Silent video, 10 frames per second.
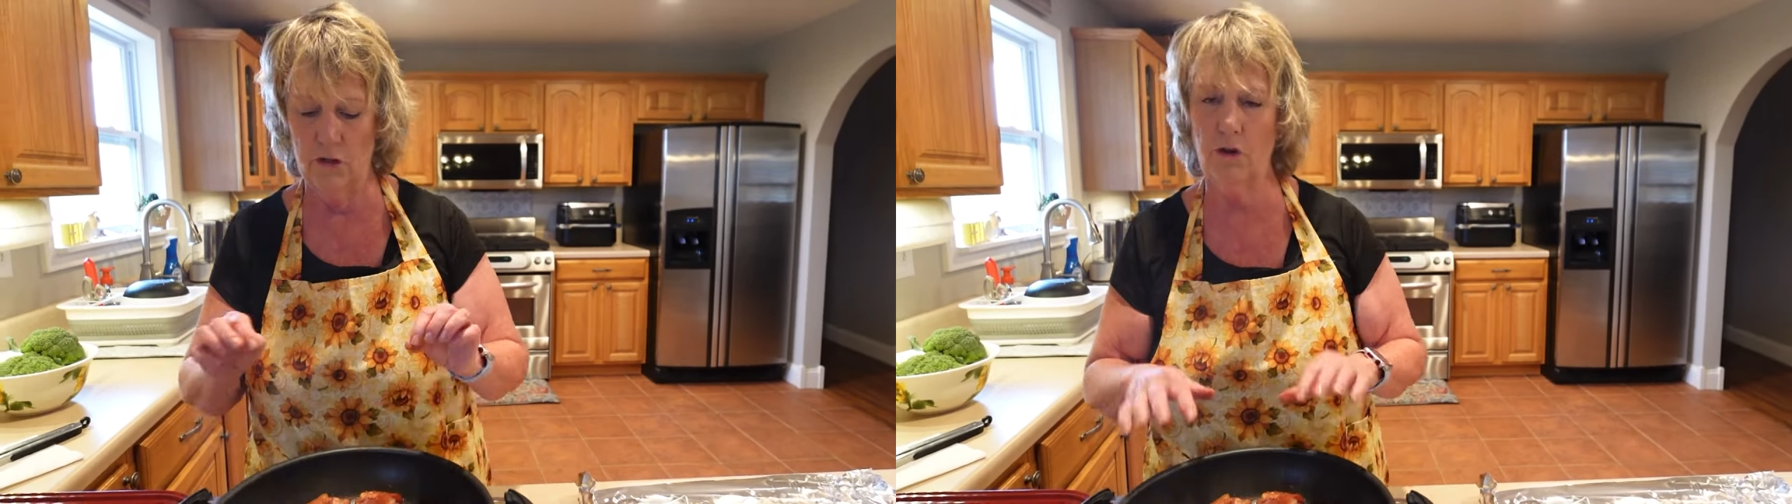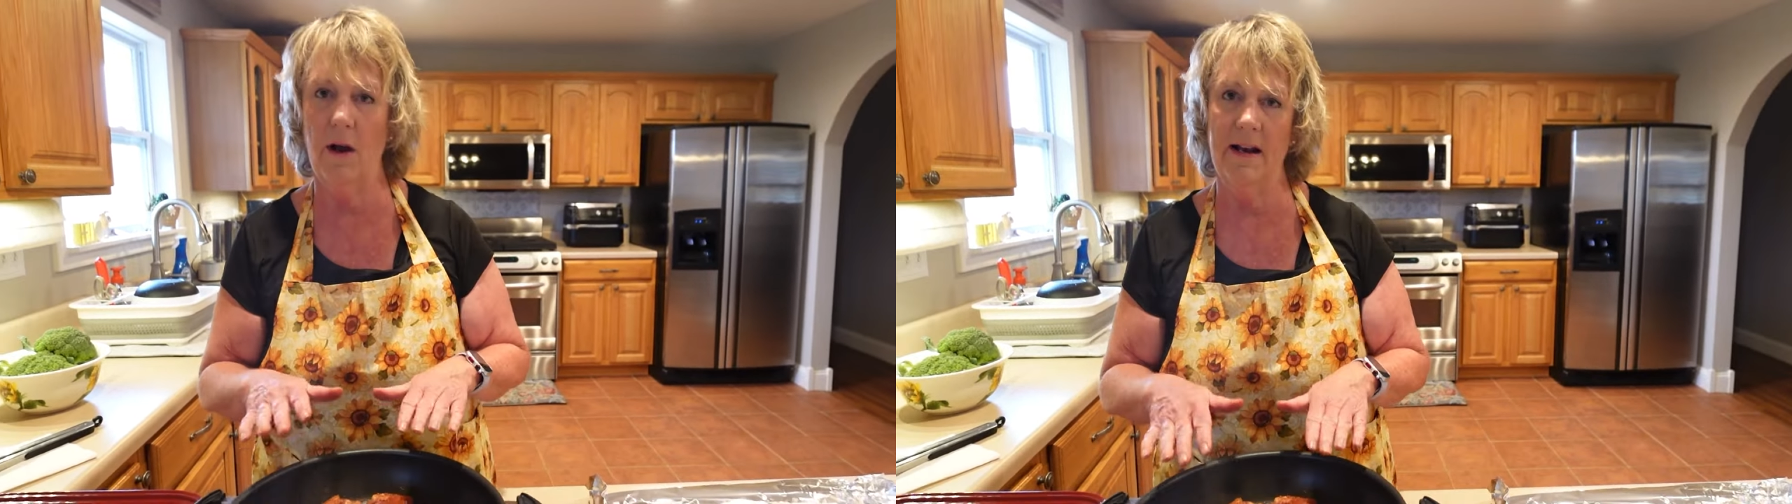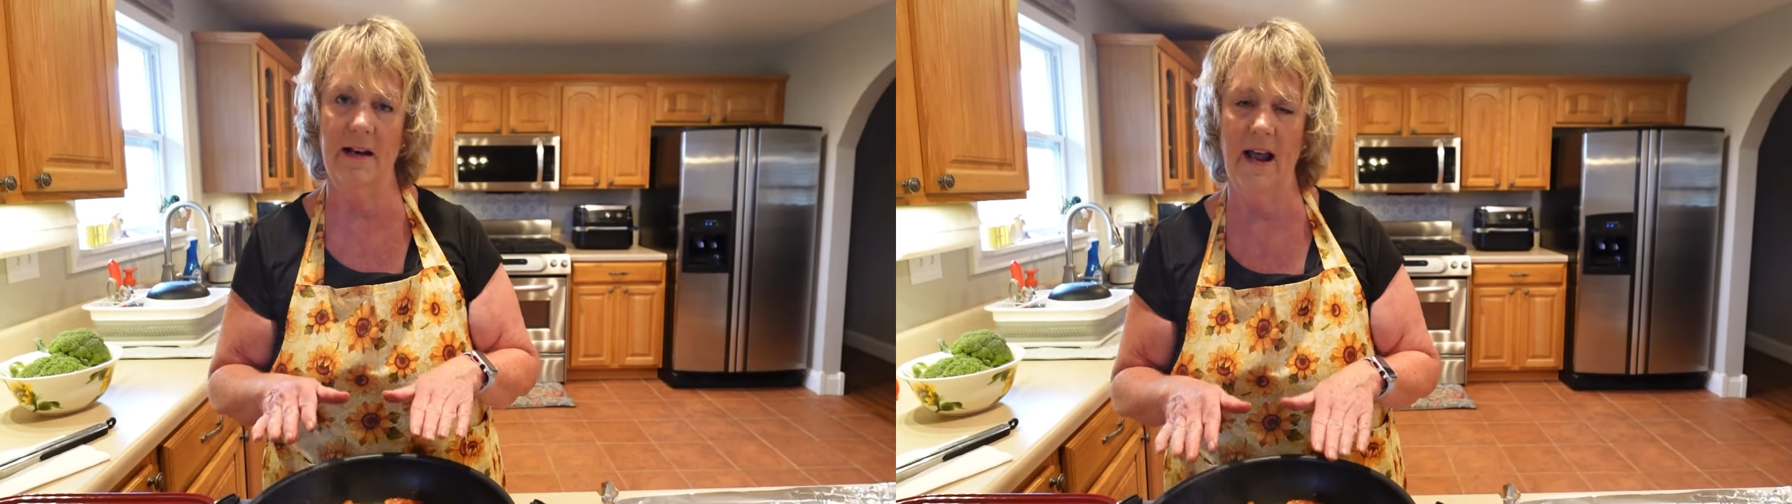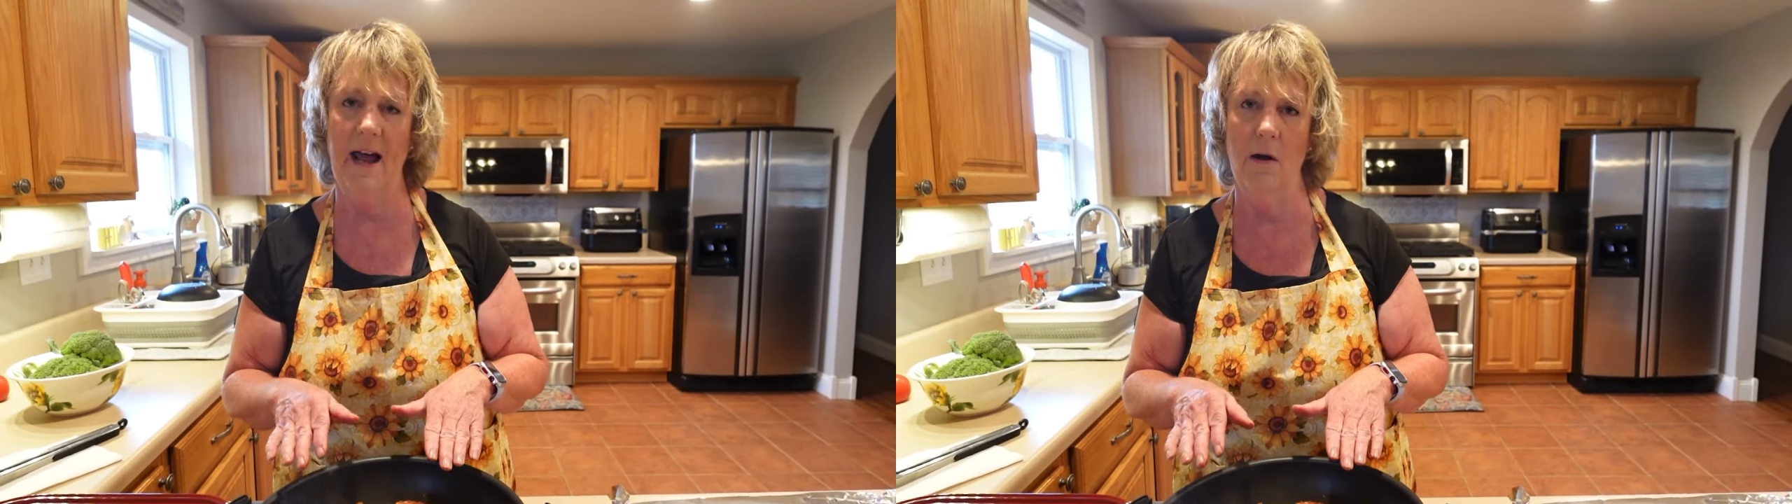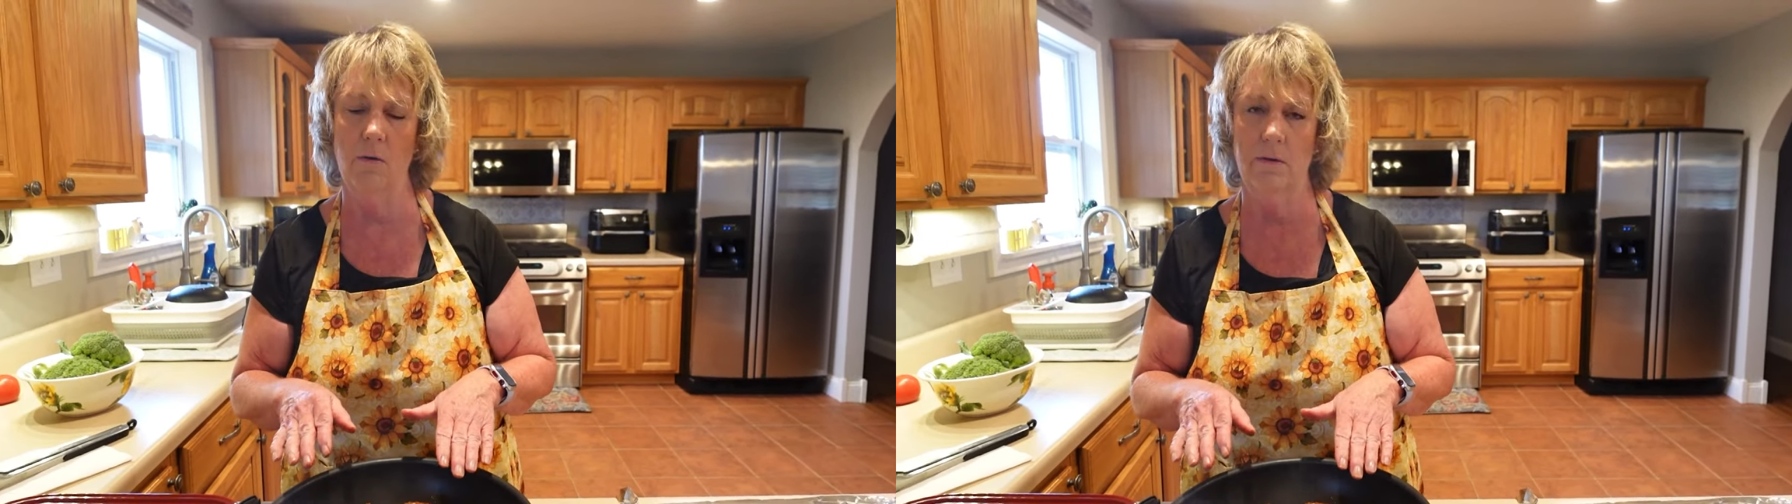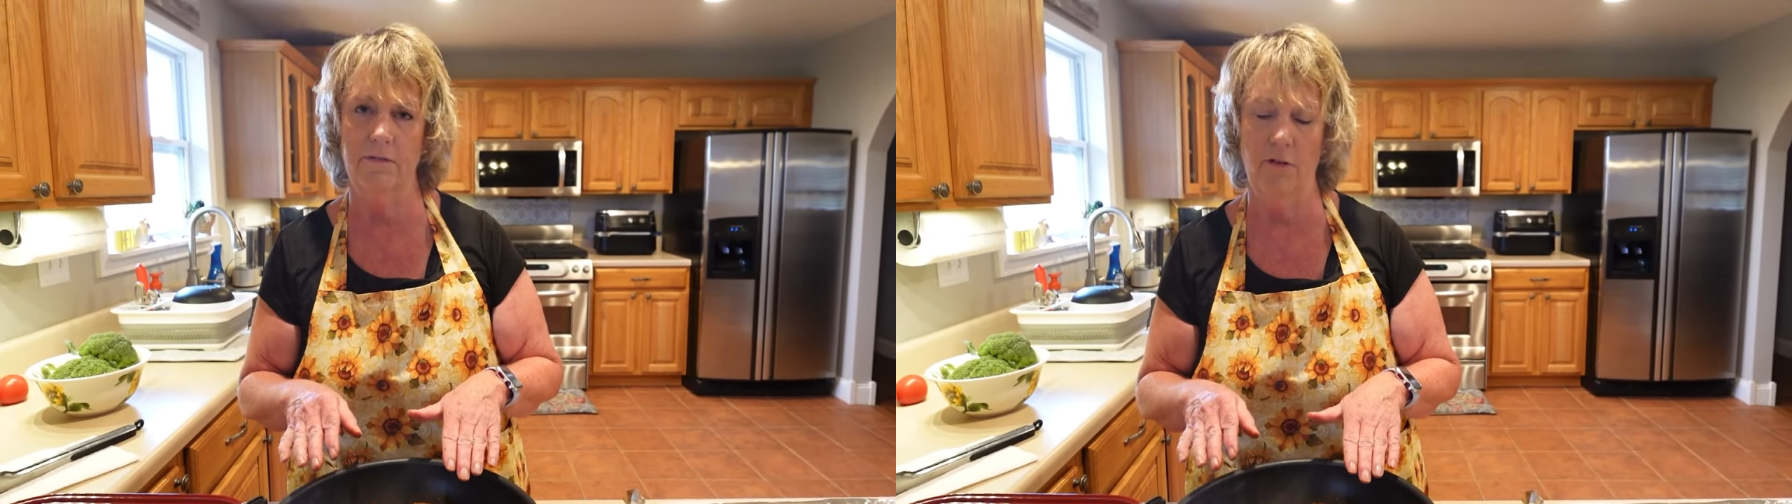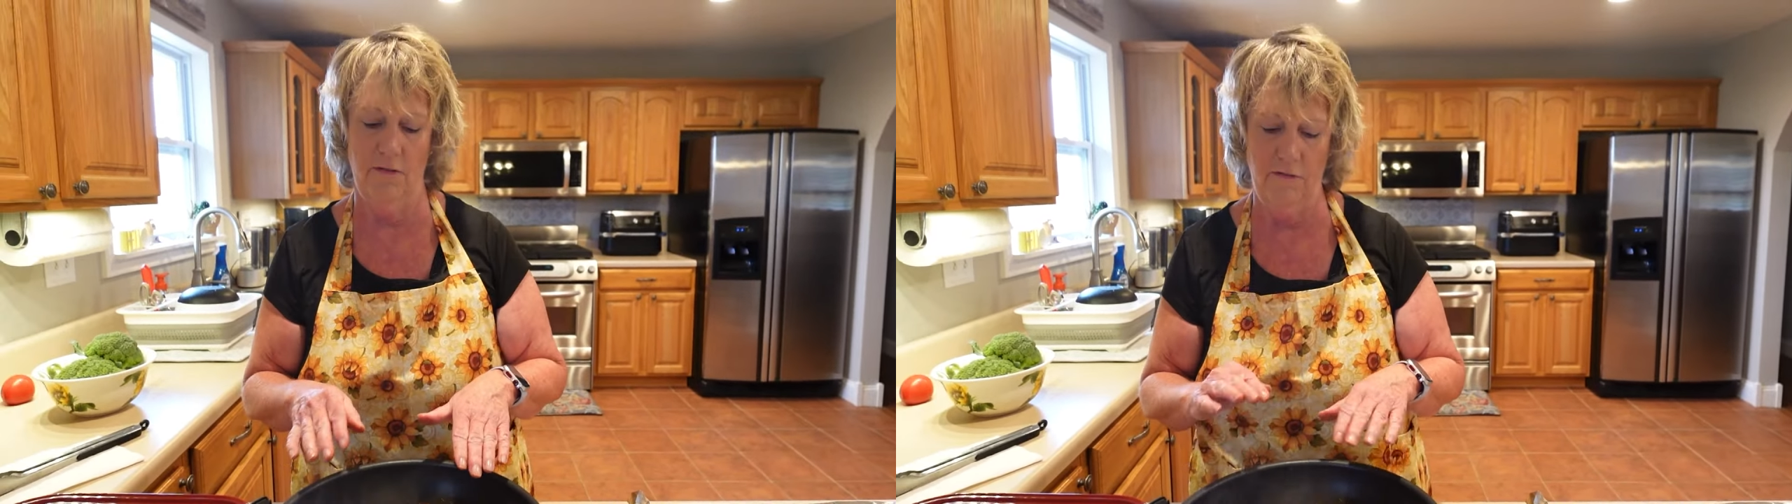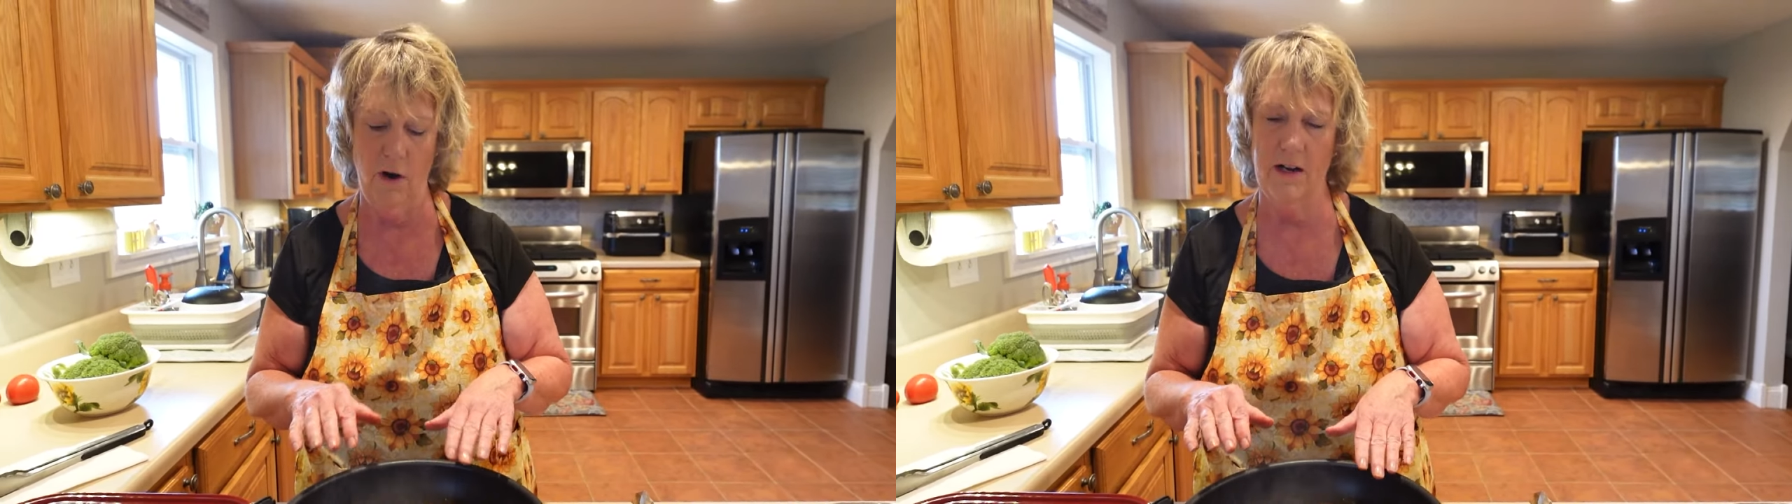trade it out for
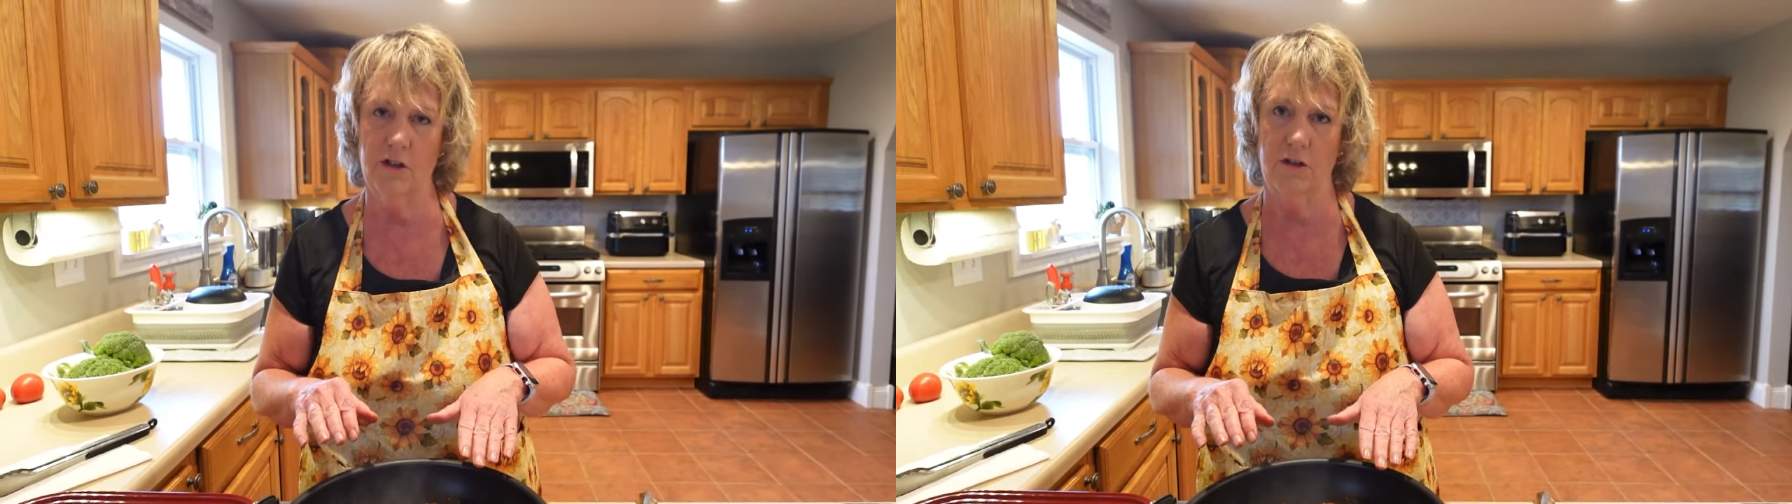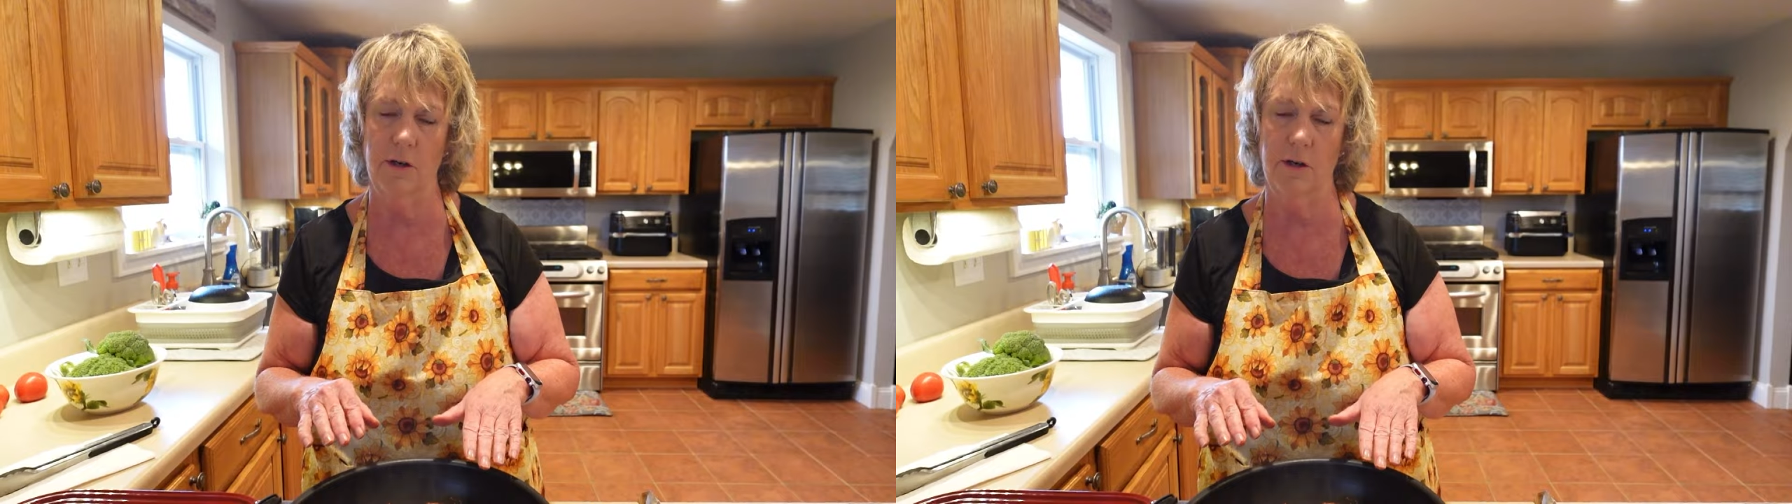fresh